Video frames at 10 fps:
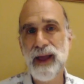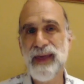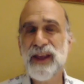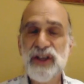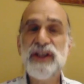I
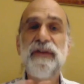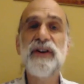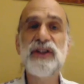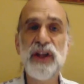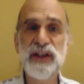think there's a
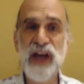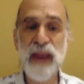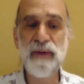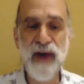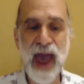difference in the
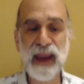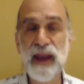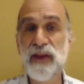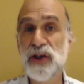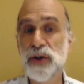type of
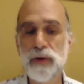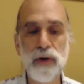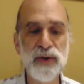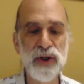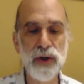hacking these two
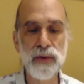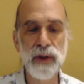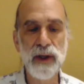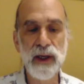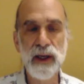groups do.
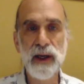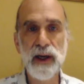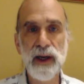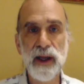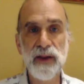
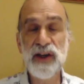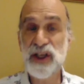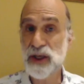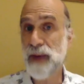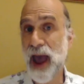The
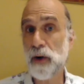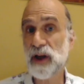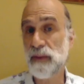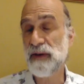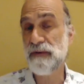
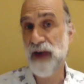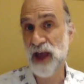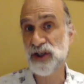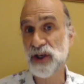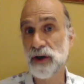disempowered can be
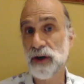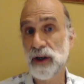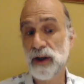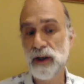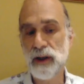faster,
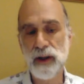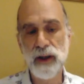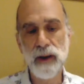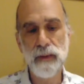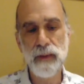
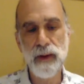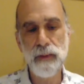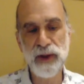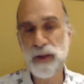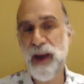
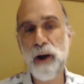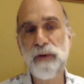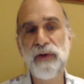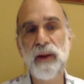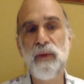but the
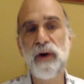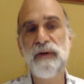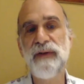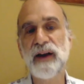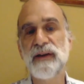powerful are more
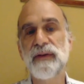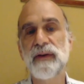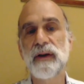effective.